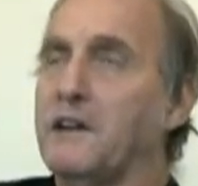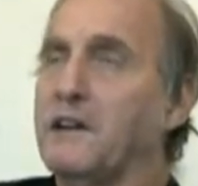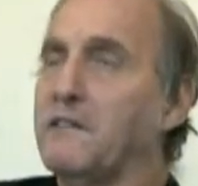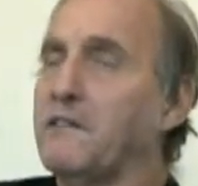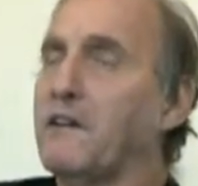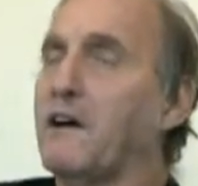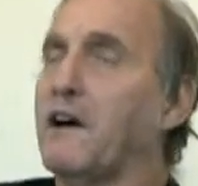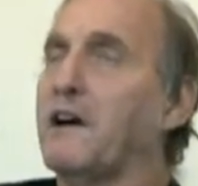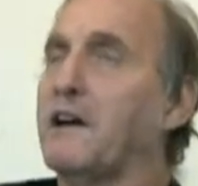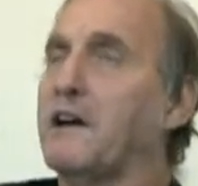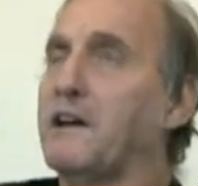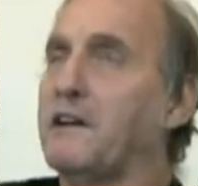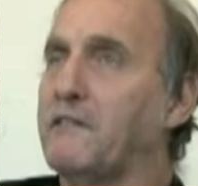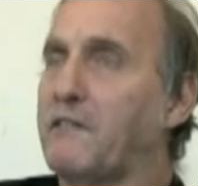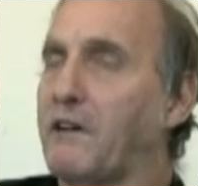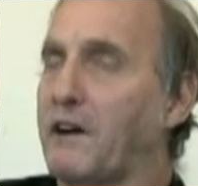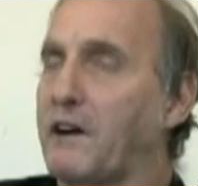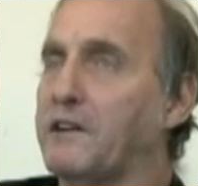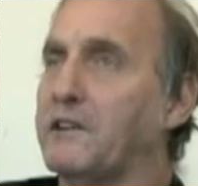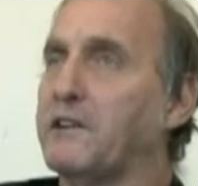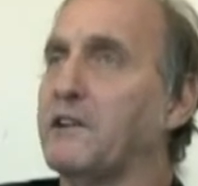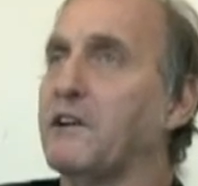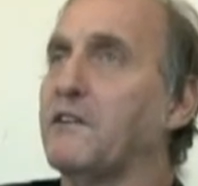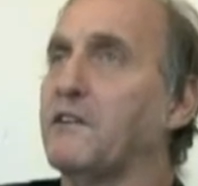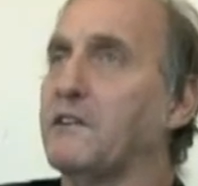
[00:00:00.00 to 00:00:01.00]
If
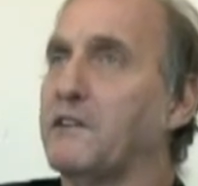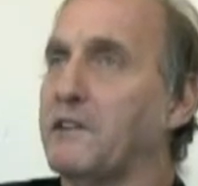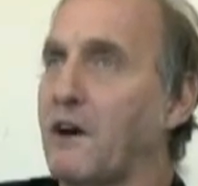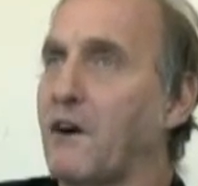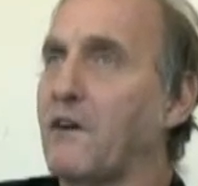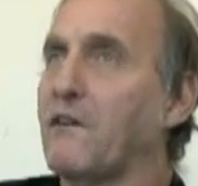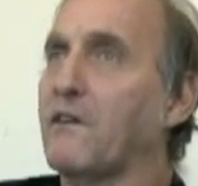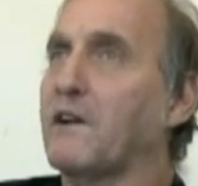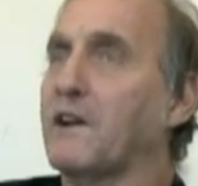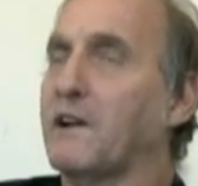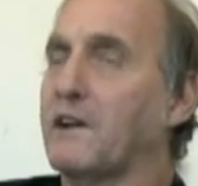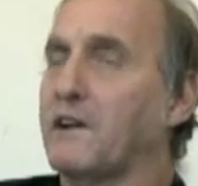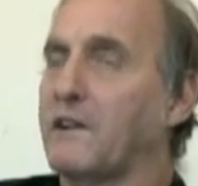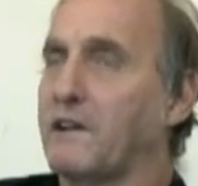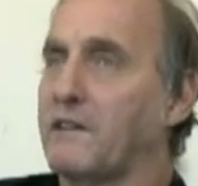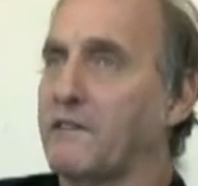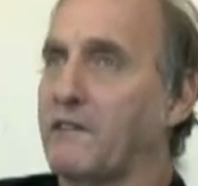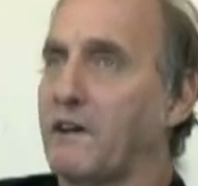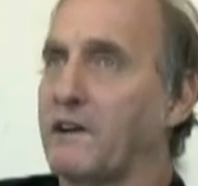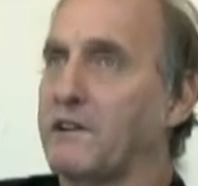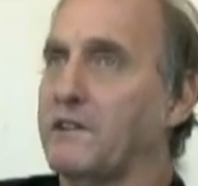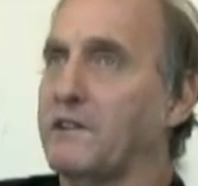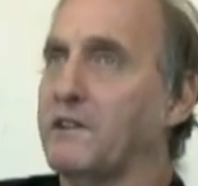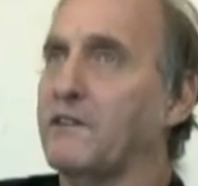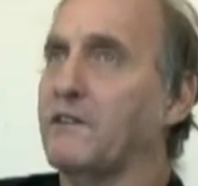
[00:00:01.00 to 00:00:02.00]
I knew
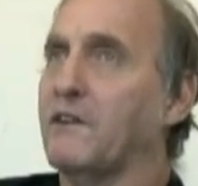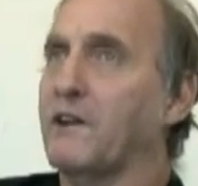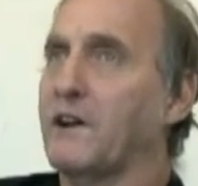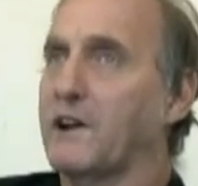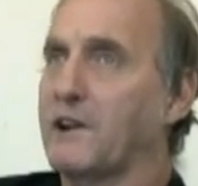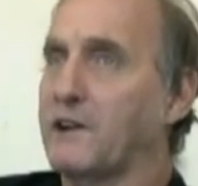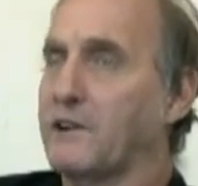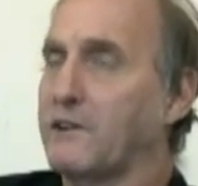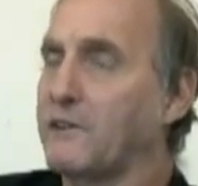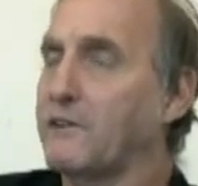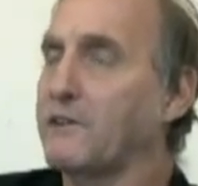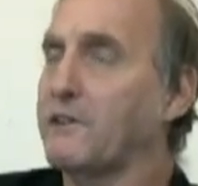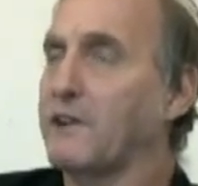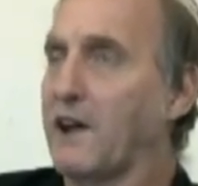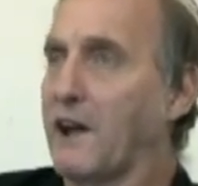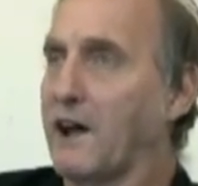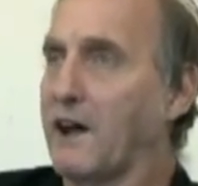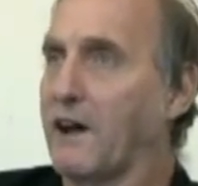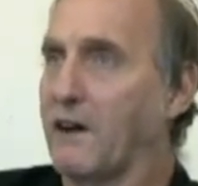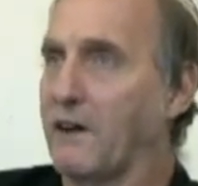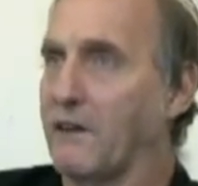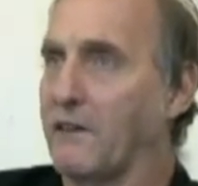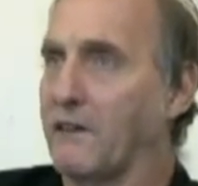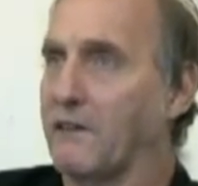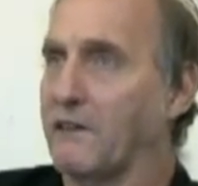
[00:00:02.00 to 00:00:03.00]
what I knew
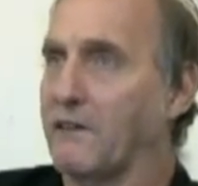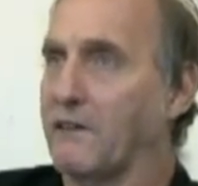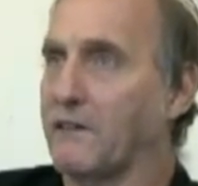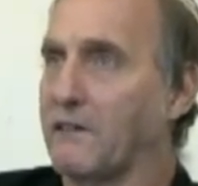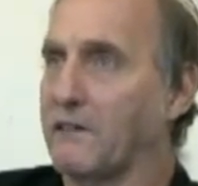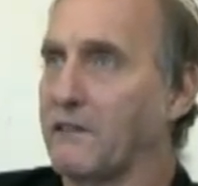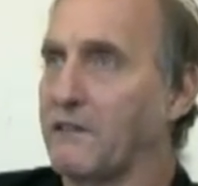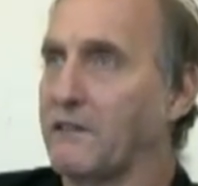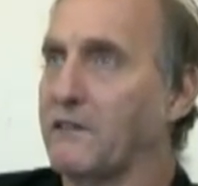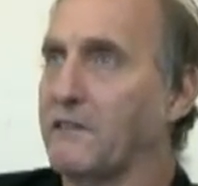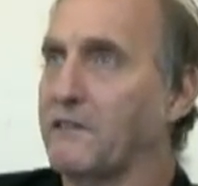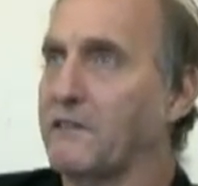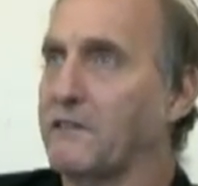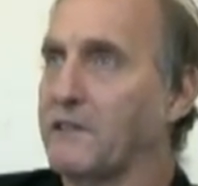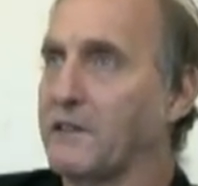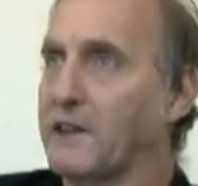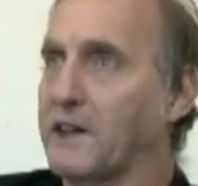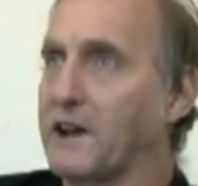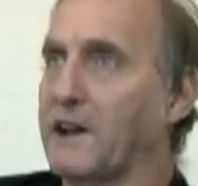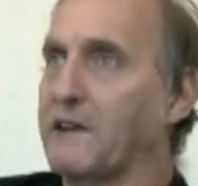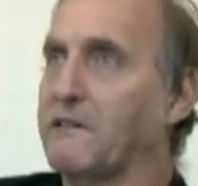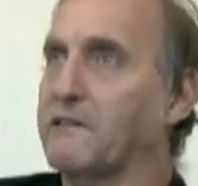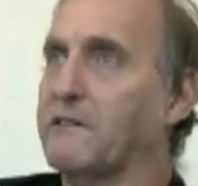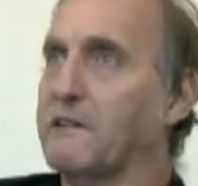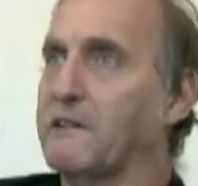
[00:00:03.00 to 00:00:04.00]
now,
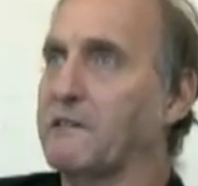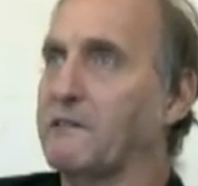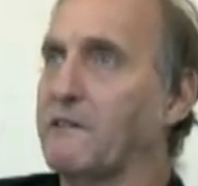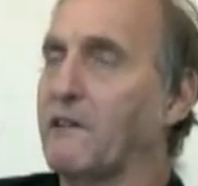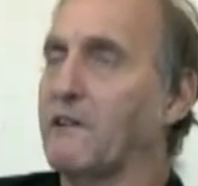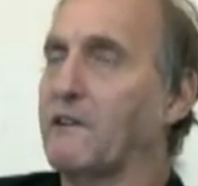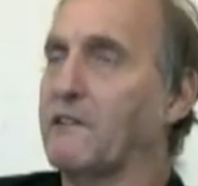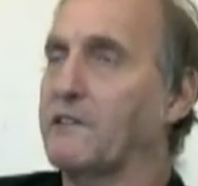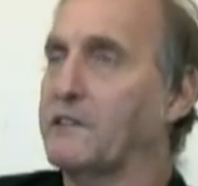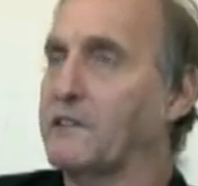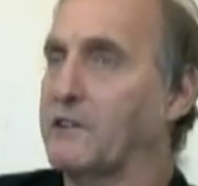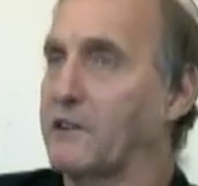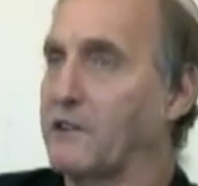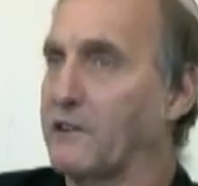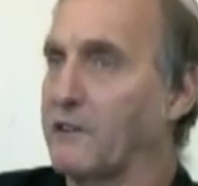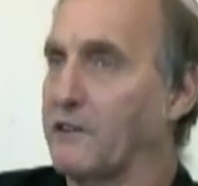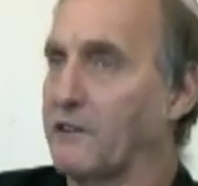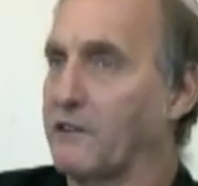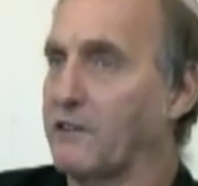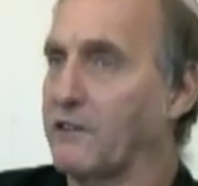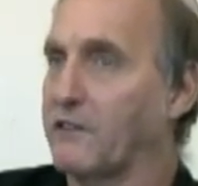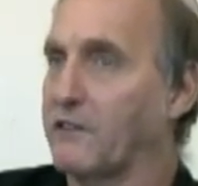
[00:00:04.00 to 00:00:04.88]
then I'd be more assertive.